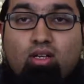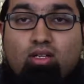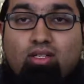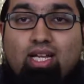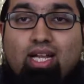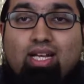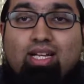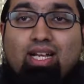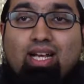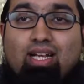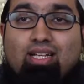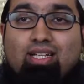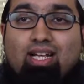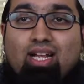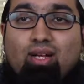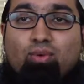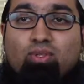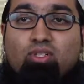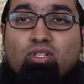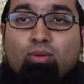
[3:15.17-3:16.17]
Ted
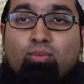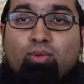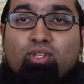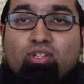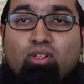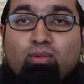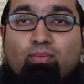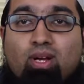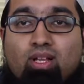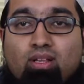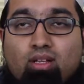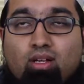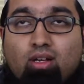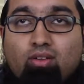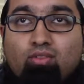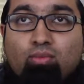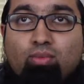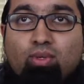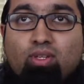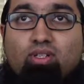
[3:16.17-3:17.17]
Cantle was commissioned by the
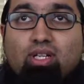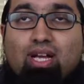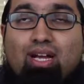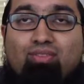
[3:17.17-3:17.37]
government